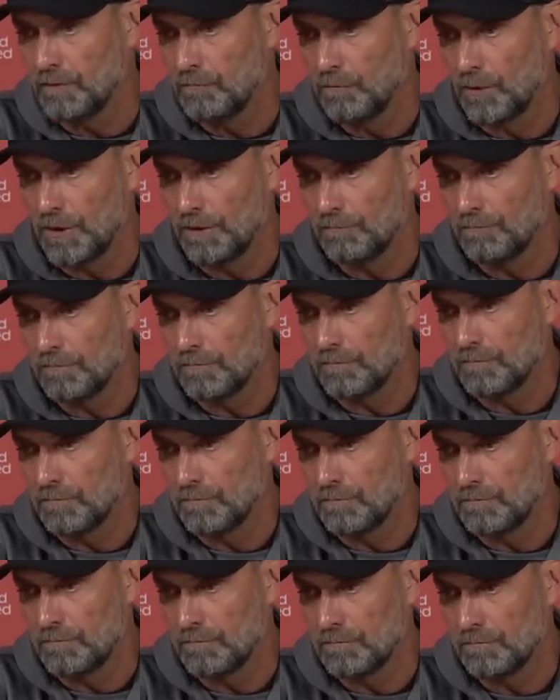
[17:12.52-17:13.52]
were
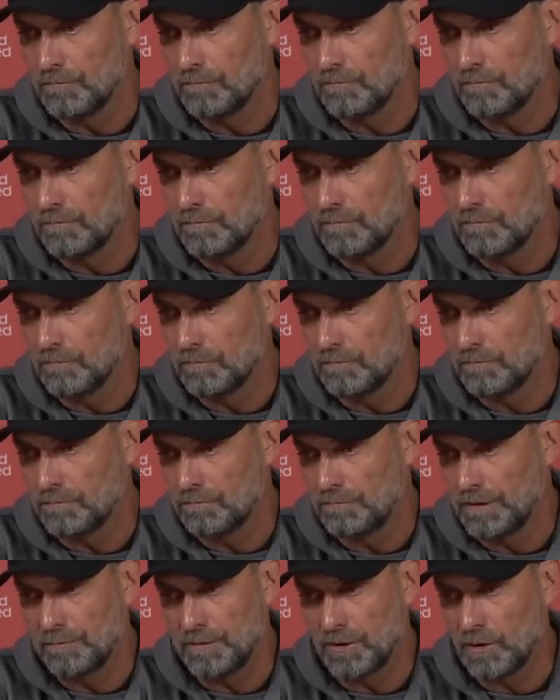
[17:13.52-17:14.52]

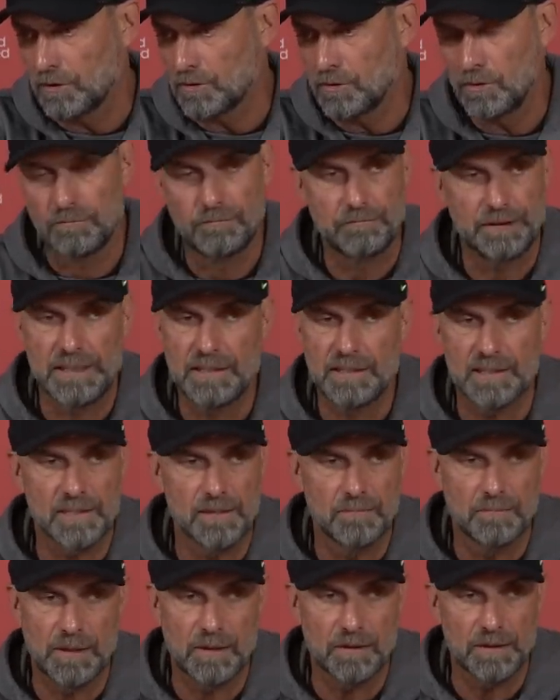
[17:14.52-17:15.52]
maybe not convinced
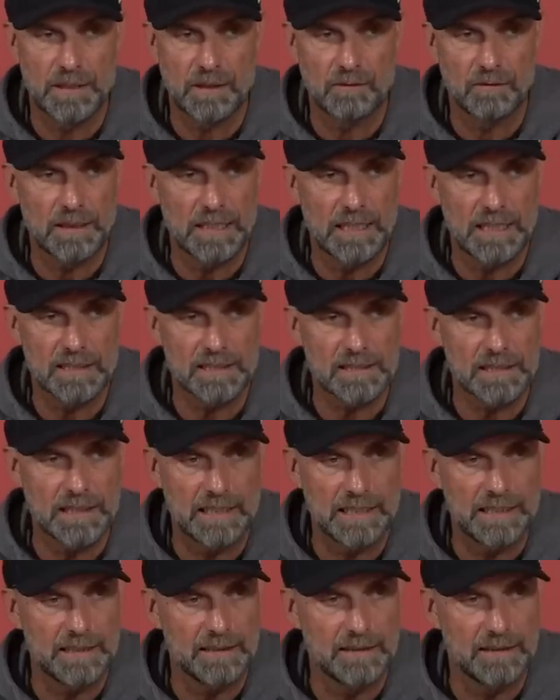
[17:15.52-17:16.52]
about our last
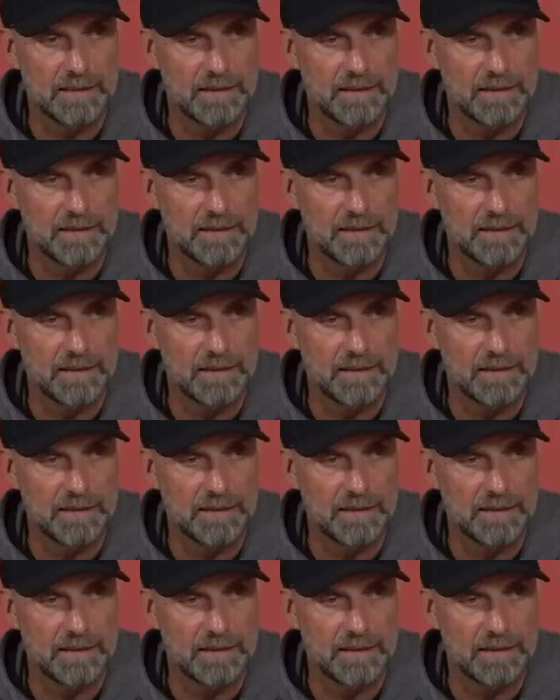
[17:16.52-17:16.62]
line,